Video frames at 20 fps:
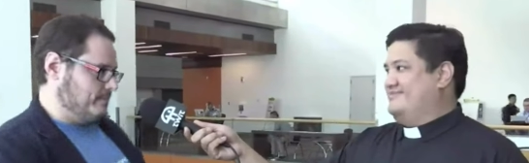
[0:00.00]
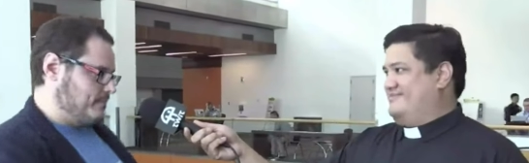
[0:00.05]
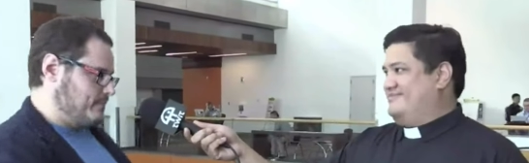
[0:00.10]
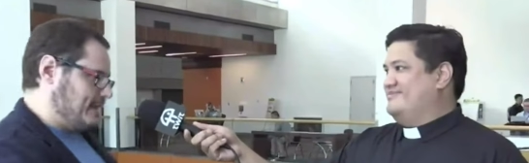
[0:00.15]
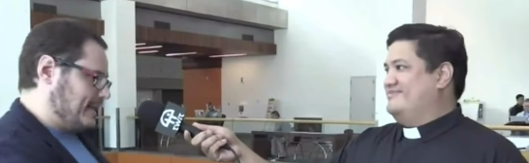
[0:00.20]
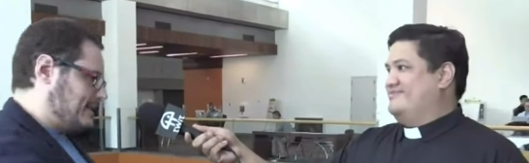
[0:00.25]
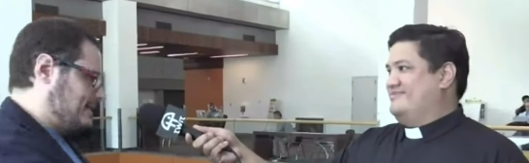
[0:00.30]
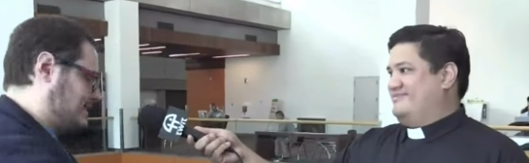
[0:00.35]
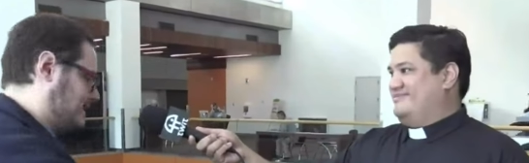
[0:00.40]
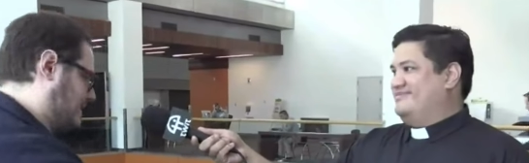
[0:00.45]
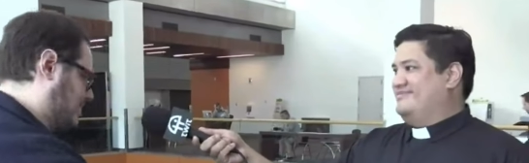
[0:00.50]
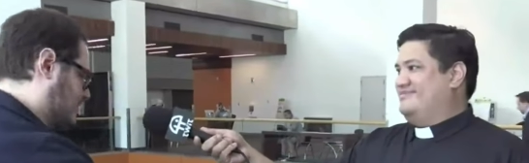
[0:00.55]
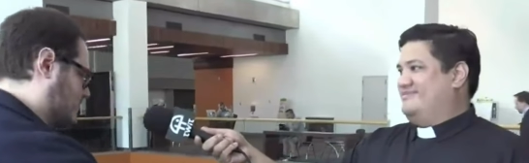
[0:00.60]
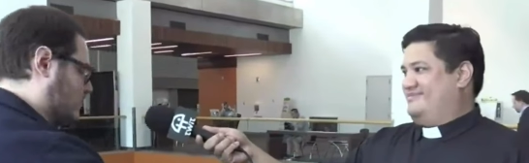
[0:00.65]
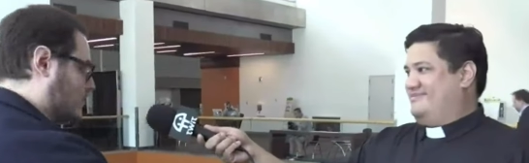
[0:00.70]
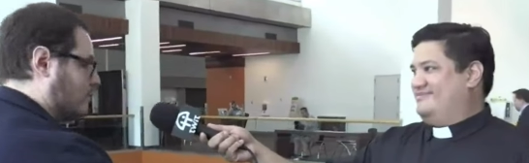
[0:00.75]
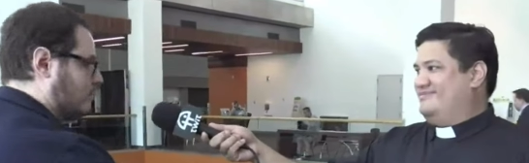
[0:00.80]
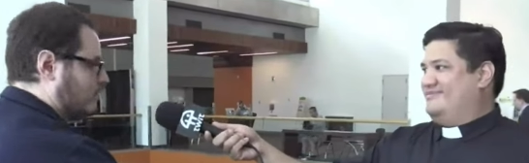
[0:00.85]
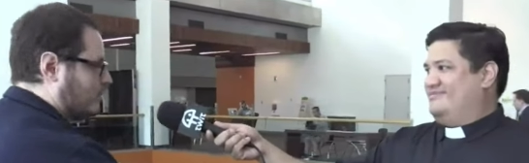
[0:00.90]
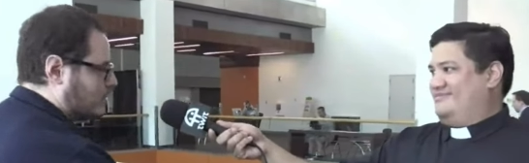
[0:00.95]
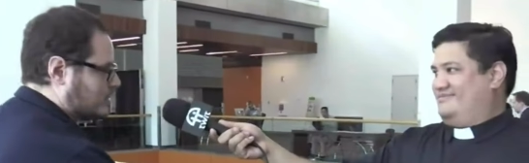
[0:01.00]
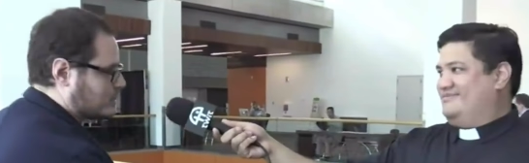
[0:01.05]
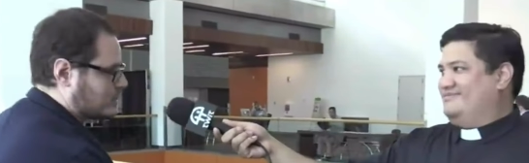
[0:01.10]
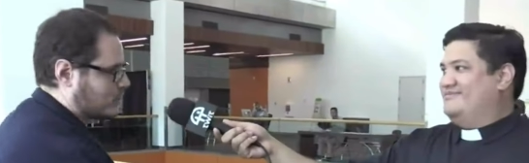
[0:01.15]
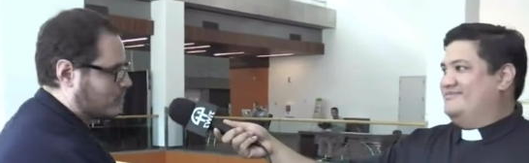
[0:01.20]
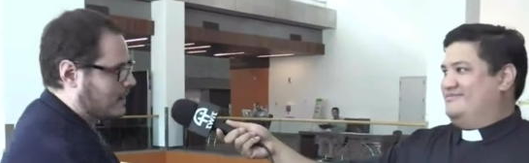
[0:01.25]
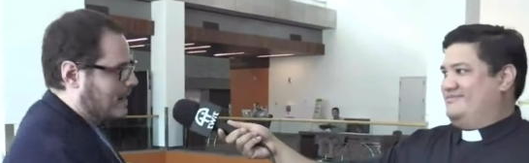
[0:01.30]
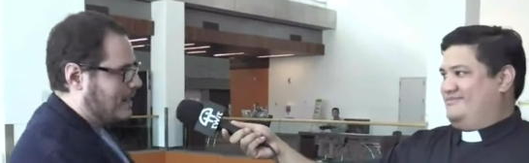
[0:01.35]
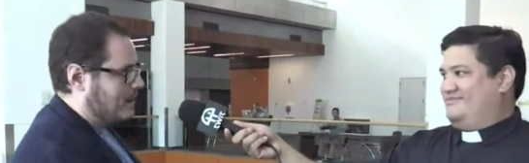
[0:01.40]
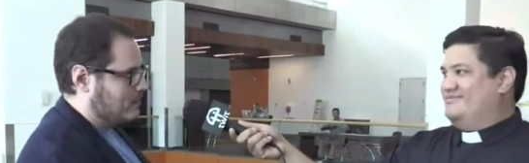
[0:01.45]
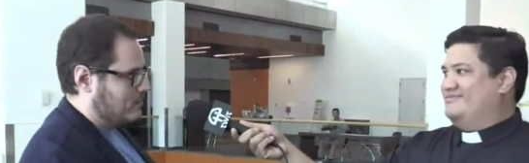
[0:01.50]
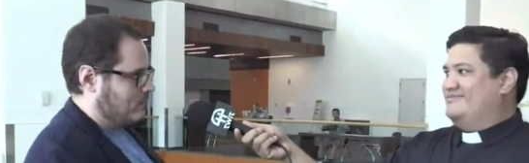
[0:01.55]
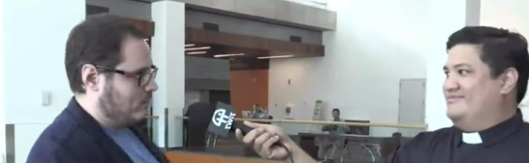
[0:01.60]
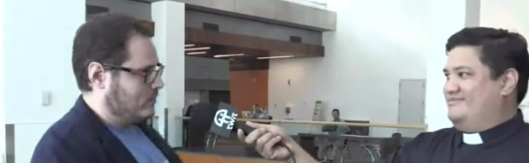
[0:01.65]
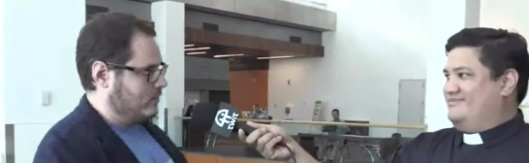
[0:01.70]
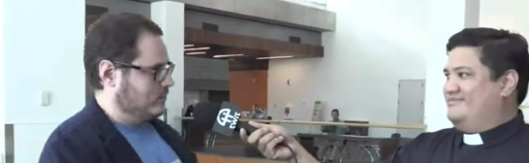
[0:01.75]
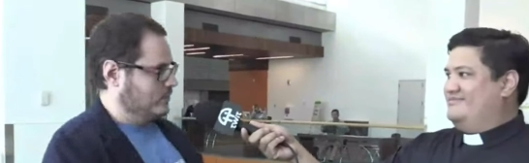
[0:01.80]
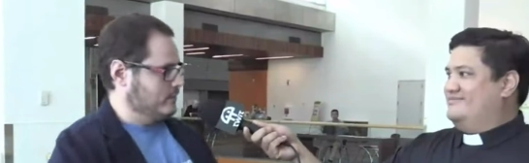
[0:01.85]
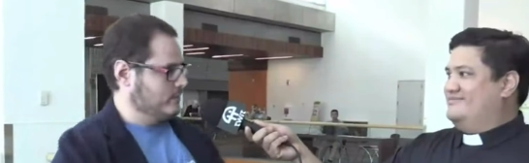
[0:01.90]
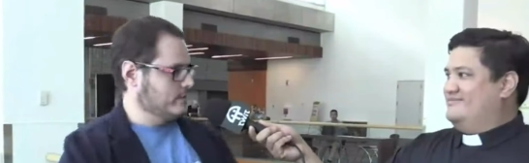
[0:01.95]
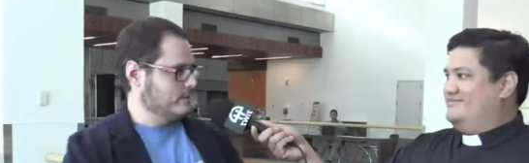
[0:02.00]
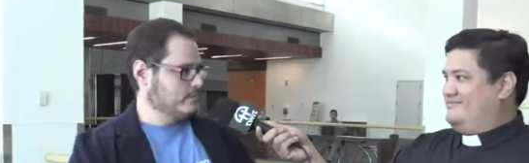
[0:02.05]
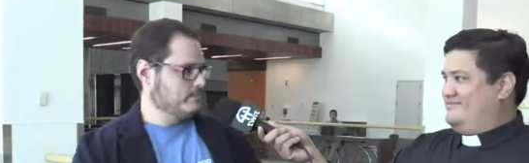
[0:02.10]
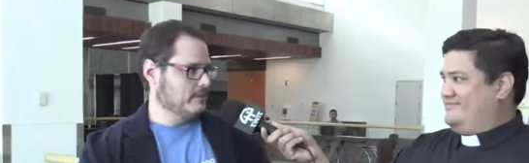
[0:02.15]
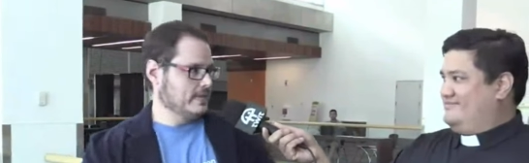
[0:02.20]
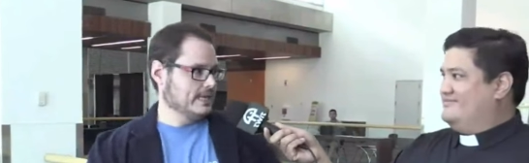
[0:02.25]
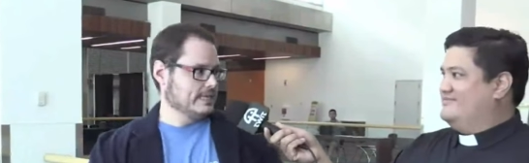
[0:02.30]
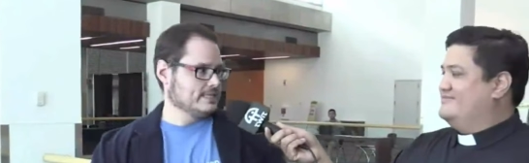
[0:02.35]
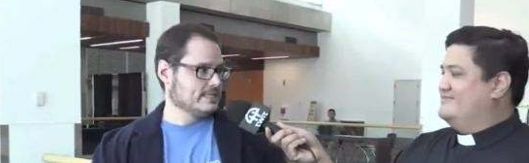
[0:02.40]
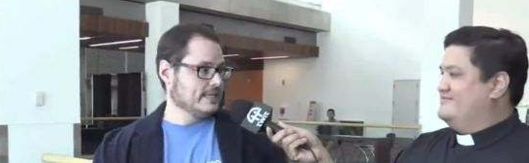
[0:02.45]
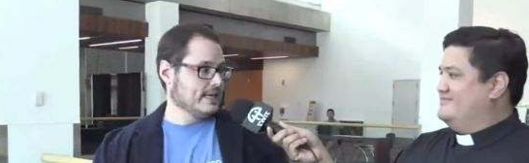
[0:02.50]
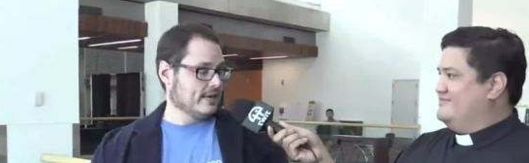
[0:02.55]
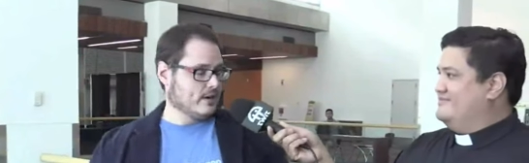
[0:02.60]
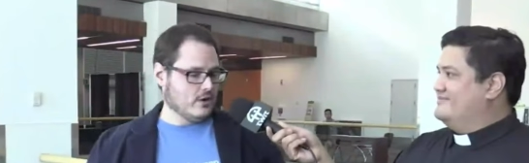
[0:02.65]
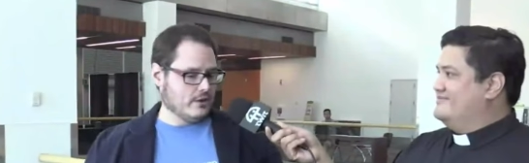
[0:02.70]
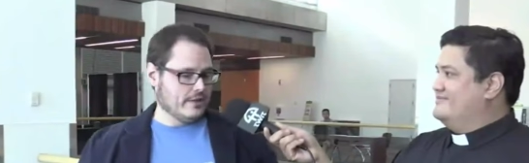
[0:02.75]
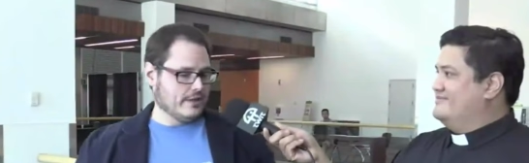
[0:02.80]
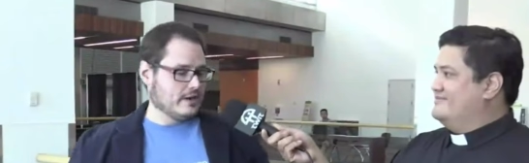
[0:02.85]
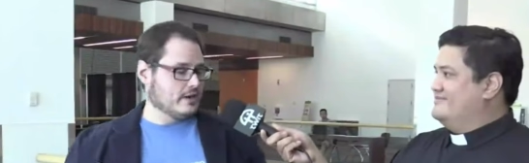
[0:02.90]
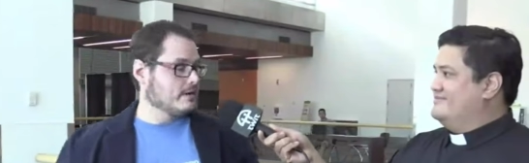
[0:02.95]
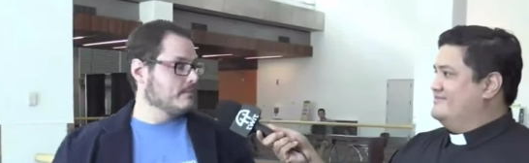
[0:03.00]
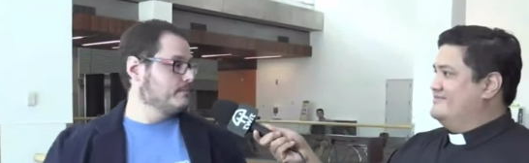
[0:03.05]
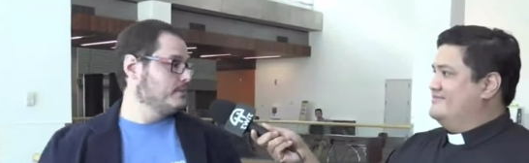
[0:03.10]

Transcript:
Speaker 1: things that they sort of push around all over the place, and they call that a